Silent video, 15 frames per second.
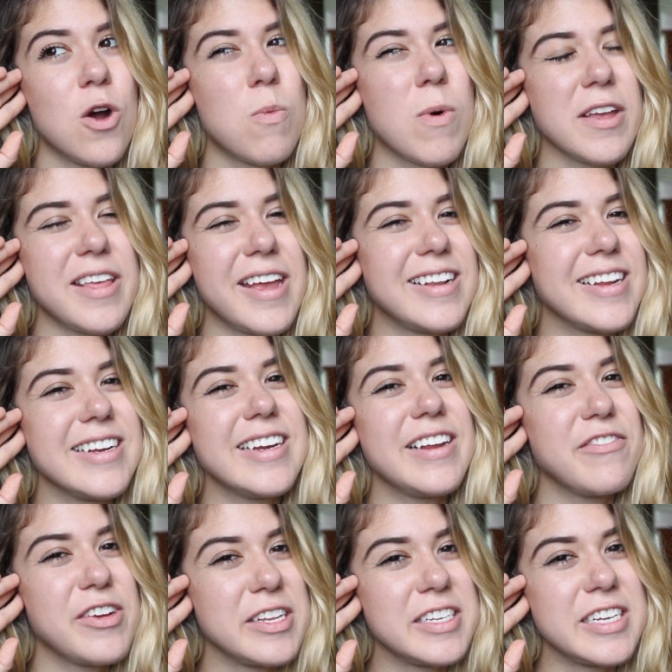where they didn't
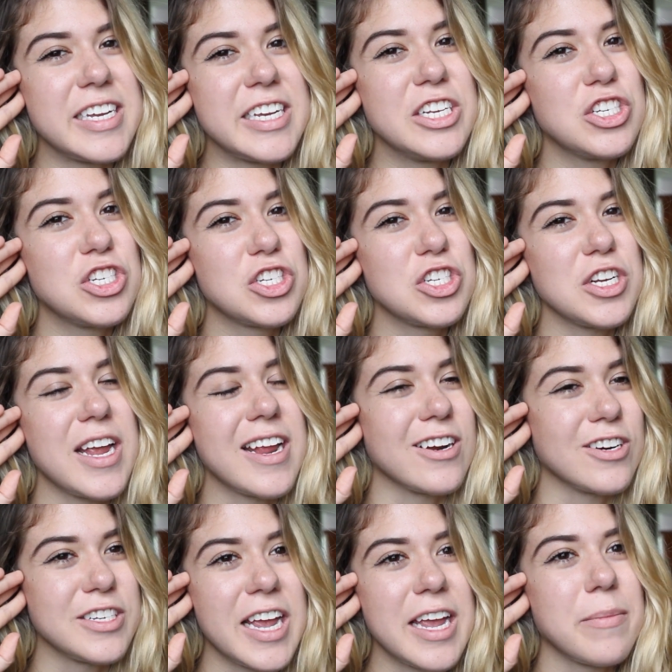even teach
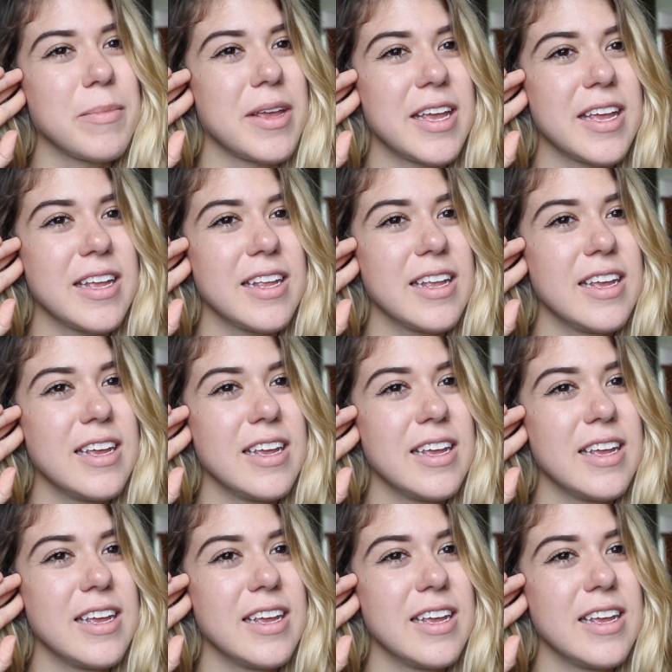entertainment,